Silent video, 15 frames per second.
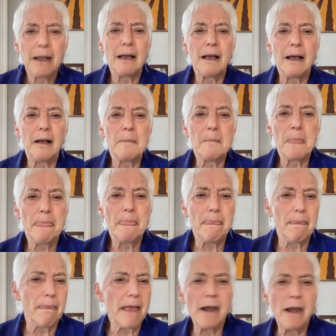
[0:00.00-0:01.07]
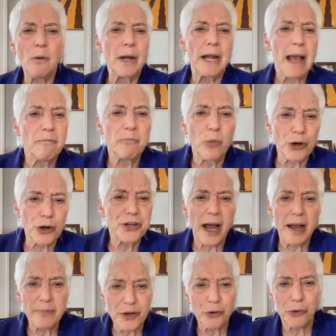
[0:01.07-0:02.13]
Then I would have more
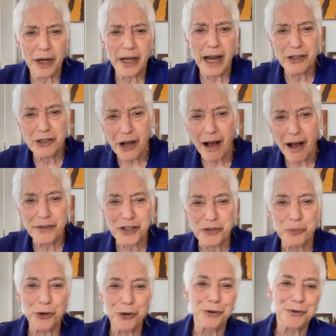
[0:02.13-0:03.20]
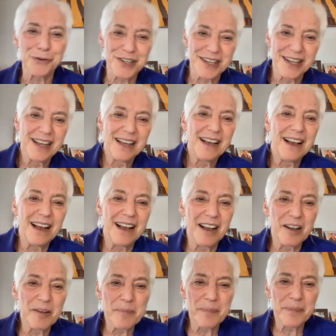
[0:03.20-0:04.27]
time to organize office workers.
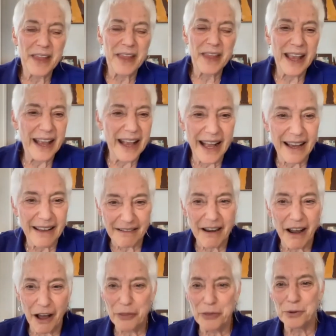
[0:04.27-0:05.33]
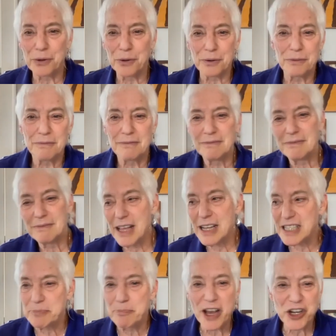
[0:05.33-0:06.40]
And other less
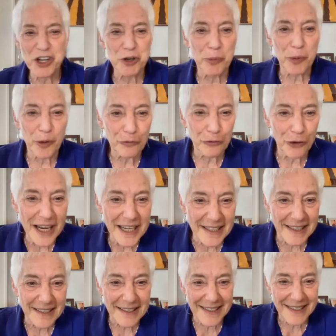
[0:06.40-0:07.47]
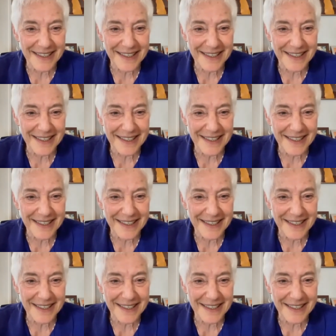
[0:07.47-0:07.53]
mentionable phrases,